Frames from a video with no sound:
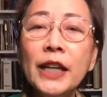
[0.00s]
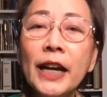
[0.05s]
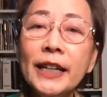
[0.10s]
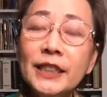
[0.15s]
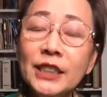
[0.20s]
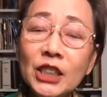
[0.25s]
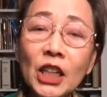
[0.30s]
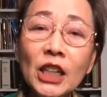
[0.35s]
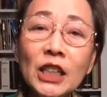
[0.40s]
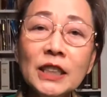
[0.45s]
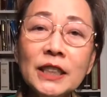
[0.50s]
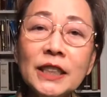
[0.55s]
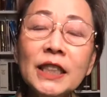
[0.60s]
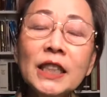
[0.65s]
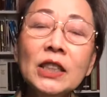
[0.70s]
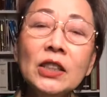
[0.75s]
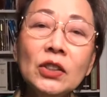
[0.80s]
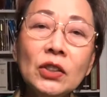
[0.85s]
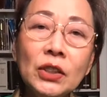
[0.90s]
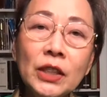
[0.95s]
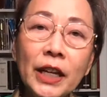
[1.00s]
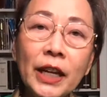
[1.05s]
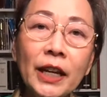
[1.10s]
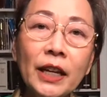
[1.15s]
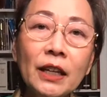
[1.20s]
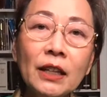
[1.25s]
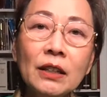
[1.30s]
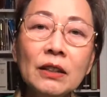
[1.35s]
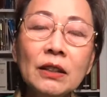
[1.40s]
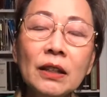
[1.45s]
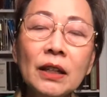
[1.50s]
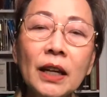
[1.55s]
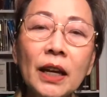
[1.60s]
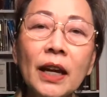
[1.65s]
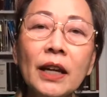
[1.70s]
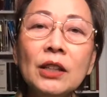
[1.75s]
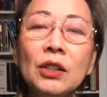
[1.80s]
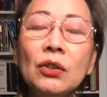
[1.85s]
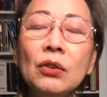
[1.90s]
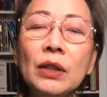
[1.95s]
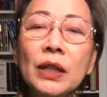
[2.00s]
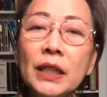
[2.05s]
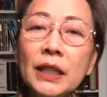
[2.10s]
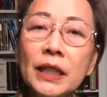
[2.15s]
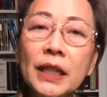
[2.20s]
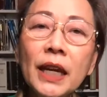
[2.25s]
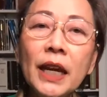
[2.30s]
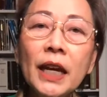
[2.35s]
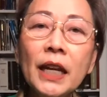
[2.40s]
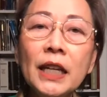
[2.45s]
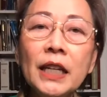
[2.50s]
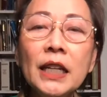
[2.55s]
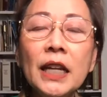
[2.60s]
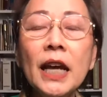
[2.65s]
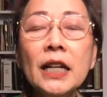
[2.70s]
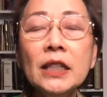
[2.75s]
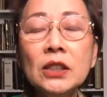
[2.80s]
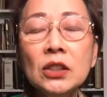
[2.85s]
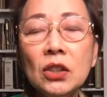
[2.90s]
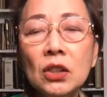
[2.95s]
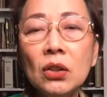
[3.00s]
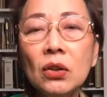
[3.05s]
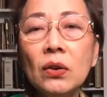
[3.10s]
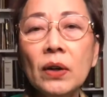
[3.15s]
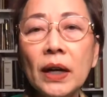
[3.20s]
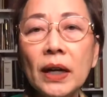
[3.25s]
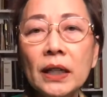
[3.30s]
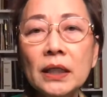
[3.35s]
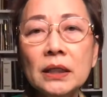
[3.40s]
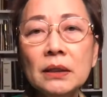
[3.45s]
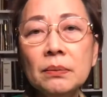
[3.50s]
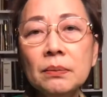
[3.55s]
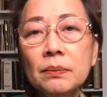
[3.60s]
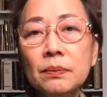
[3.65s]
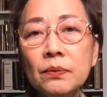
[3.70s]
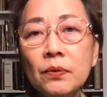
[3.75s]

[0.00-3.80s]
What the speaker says: I checked the other day, and you can get it as low as